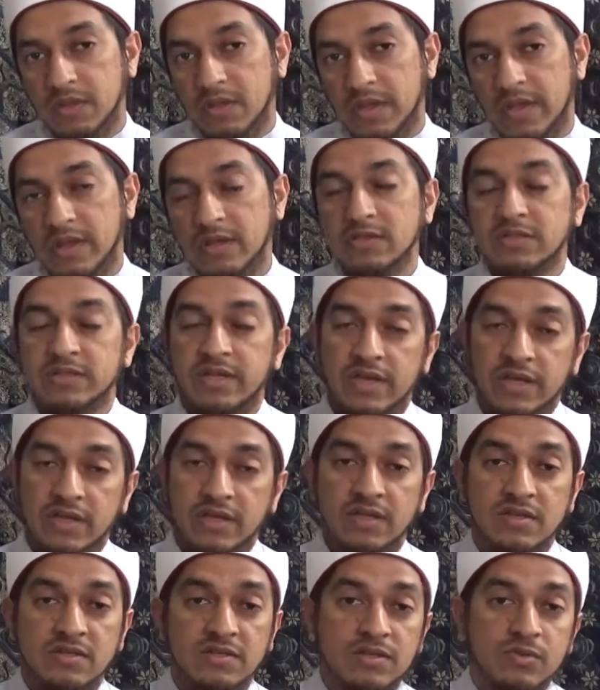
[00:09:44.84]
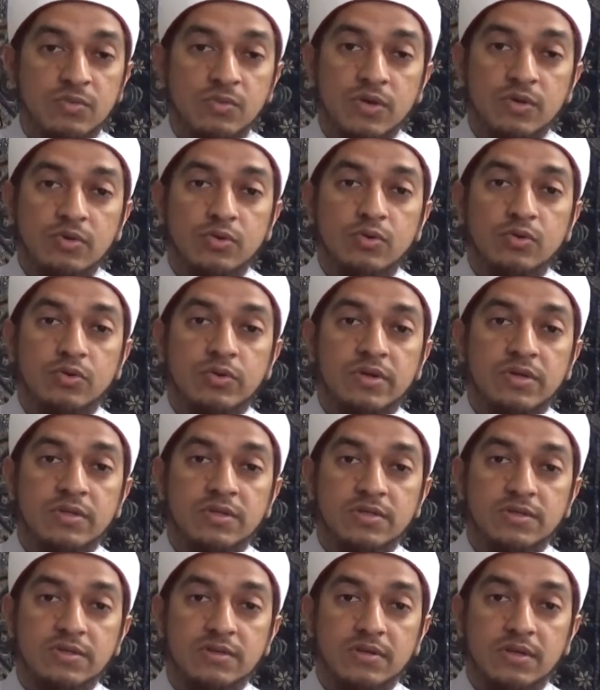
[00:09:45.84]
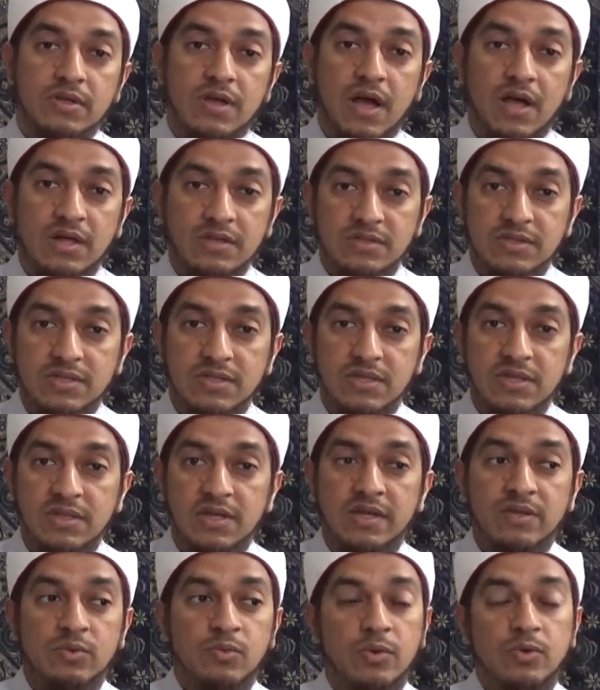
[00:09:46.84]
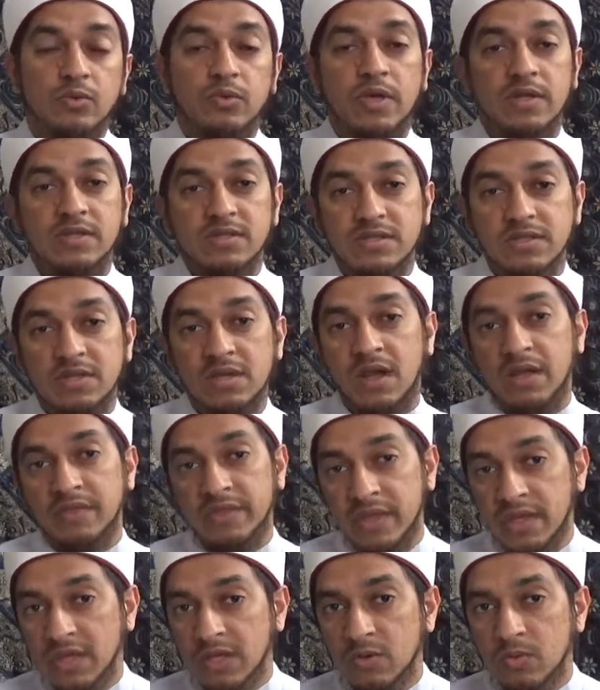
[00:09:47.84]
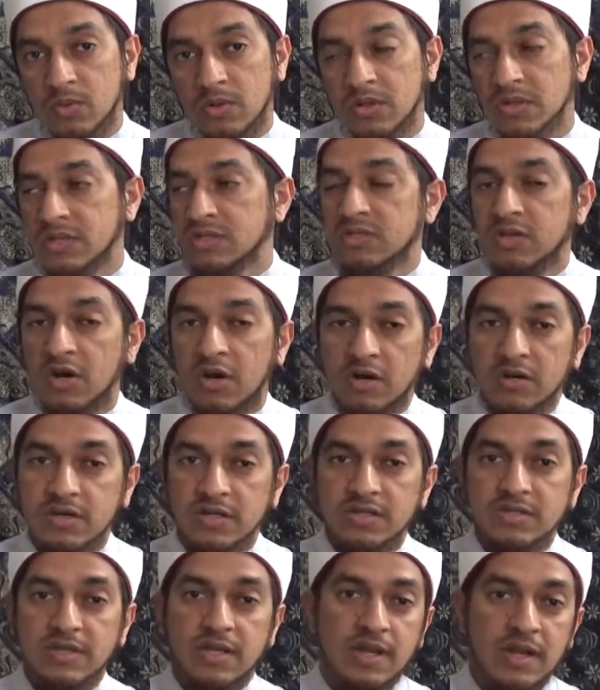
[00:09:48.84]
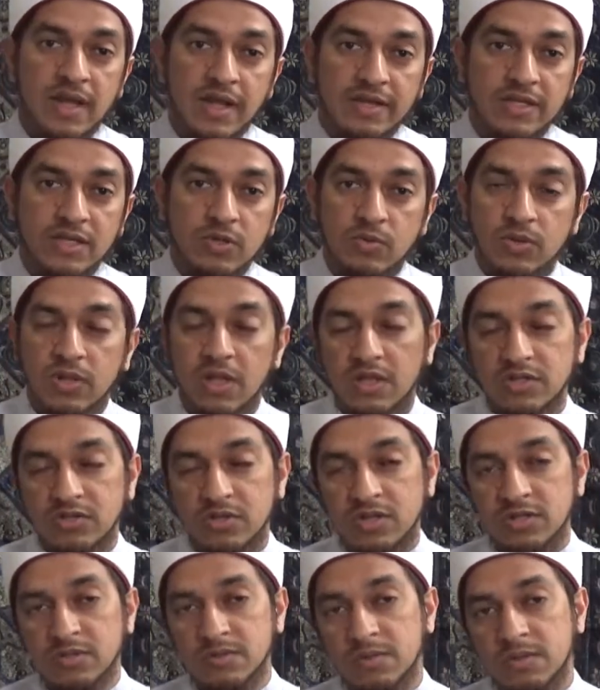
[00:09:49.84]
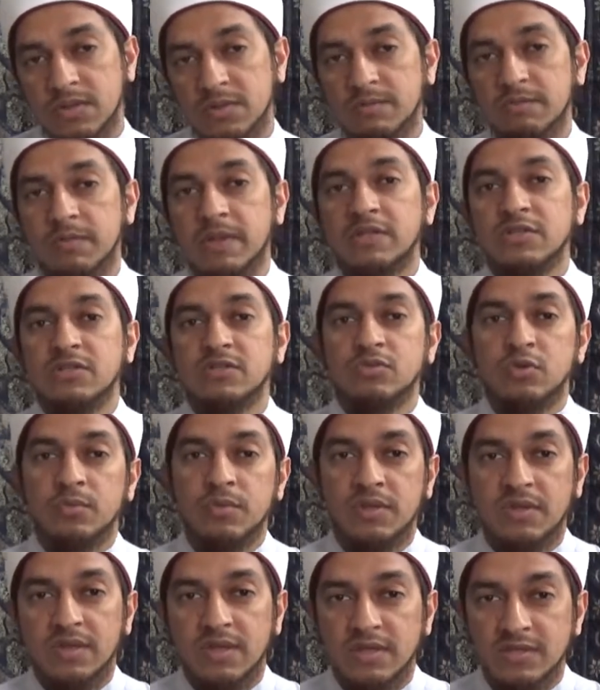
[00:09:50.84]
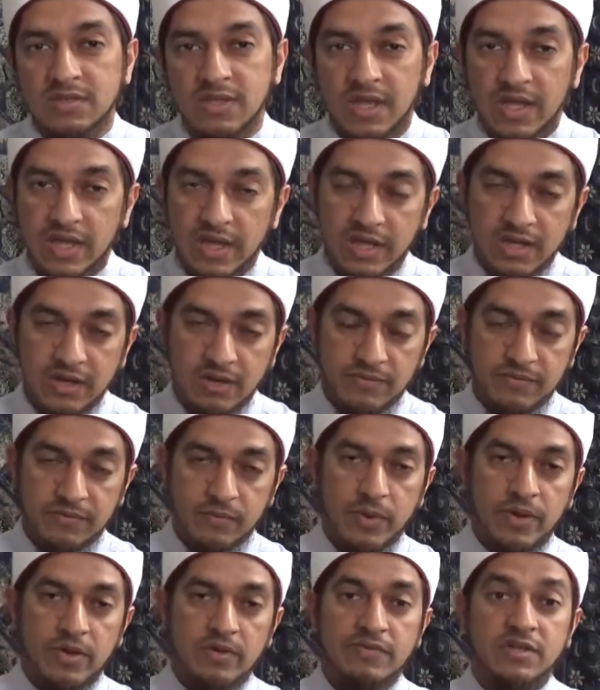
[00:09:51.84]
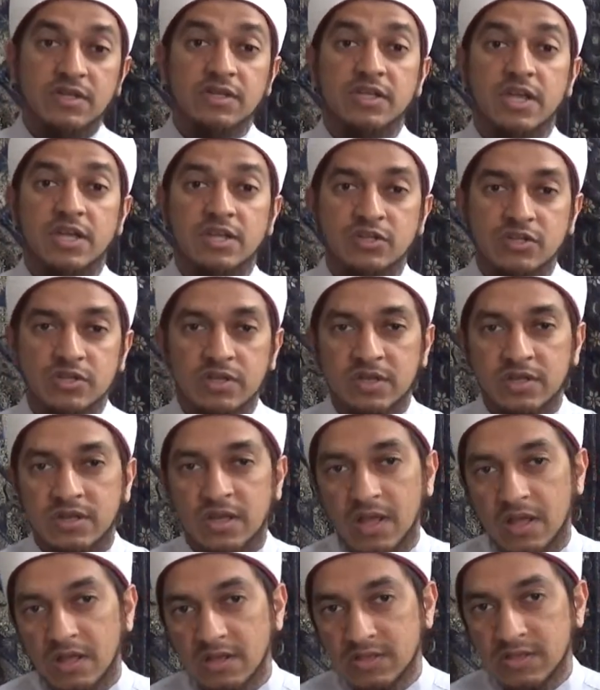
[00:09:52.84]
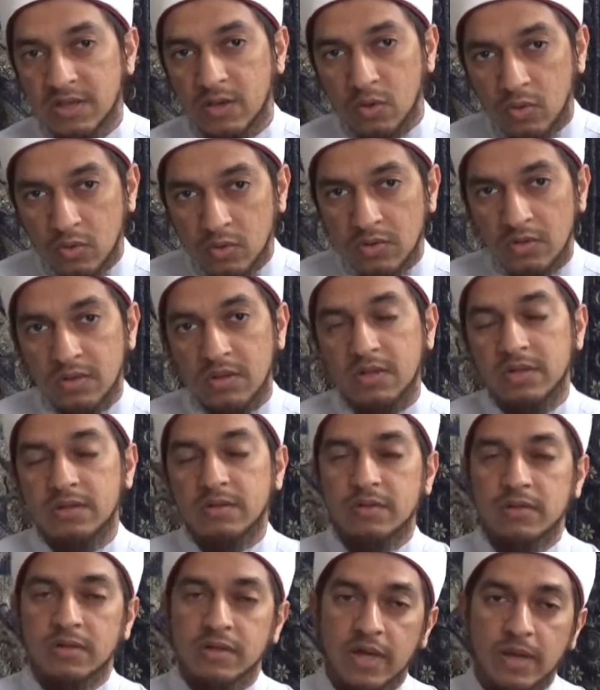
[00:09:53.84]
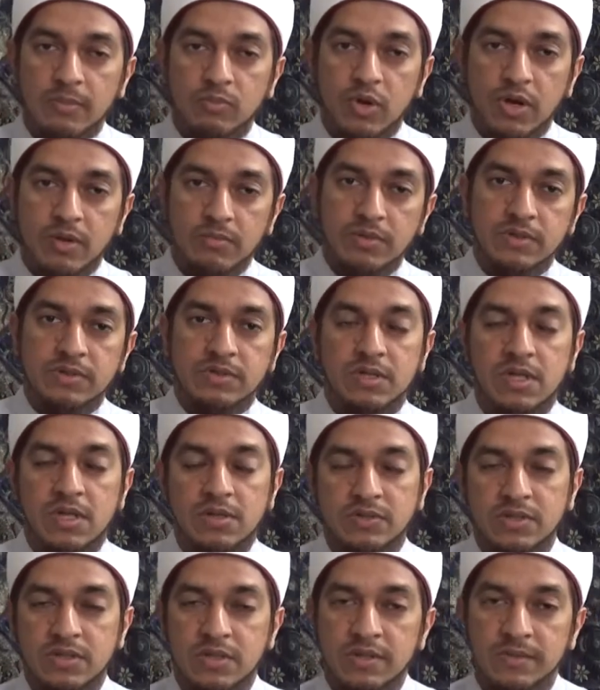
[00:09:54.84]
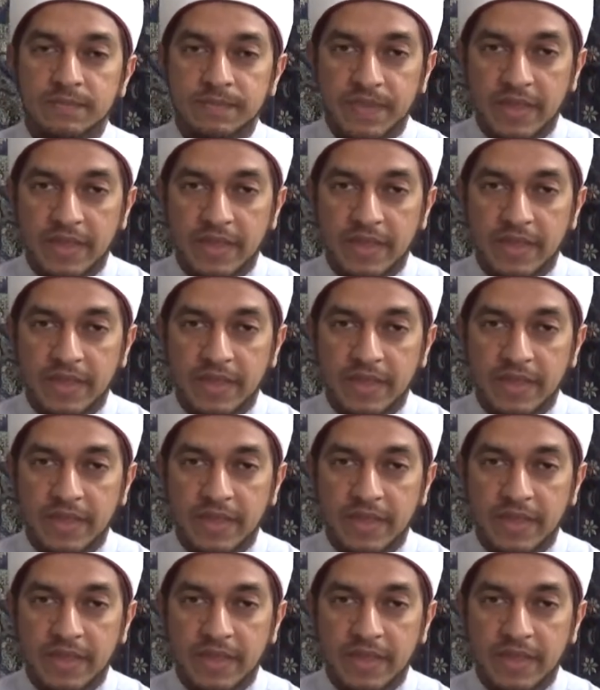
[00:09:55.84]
is the one who can't see and the one who can see, are they equal, is darkness and light equal? So Allah mentions so many things in a way of dictation, and say, Qul, Ya Muhammad sallallahu alaihi wasallam,